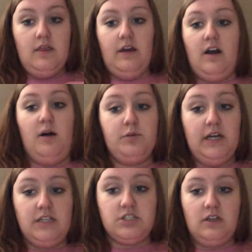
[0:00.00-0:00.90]
The
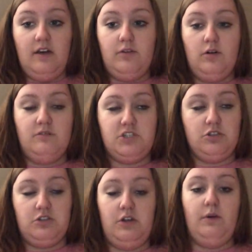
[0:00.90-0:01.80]
comprehension level of
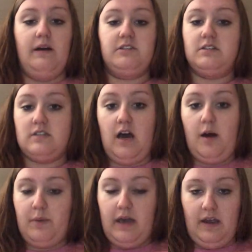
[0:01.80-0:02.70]
children who have to
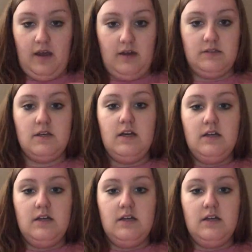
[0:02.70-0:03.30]
stop and